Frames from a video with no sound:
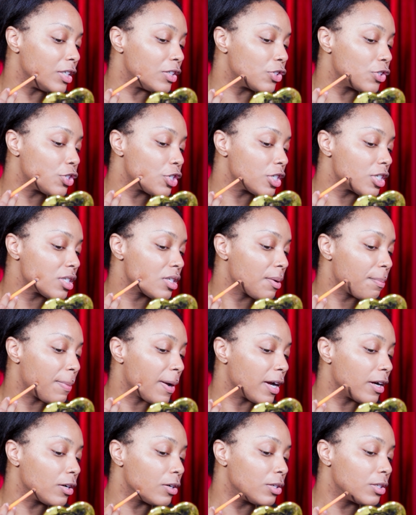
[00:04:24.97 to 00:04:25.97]
These are just the
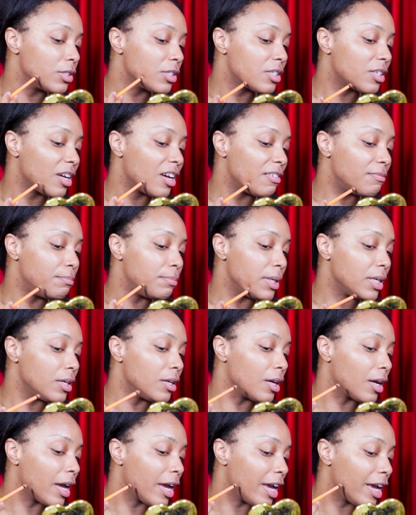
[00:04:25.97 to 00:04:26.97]
perils of being